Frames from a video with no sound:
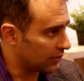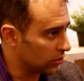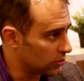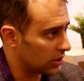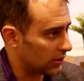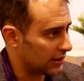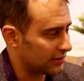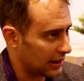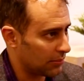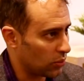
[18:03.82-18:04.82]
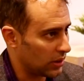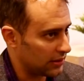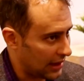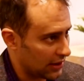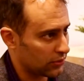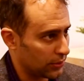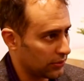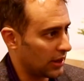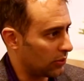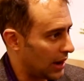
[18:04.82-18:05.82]
evolutionary standpoint,
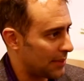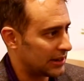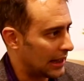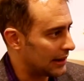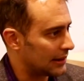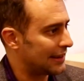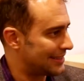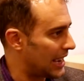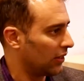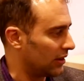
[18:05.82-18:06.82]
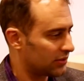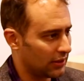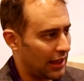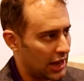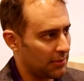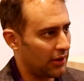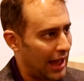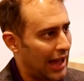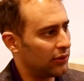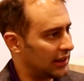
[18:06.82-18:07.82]
dinosaurs like Rhabdodon can tell us a lot about
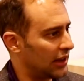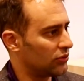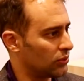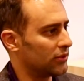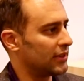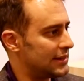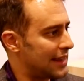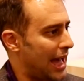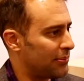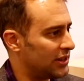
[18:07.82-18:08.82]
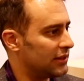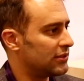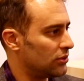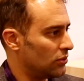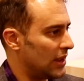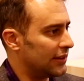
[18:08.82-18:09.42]
how dinosaurs adapted to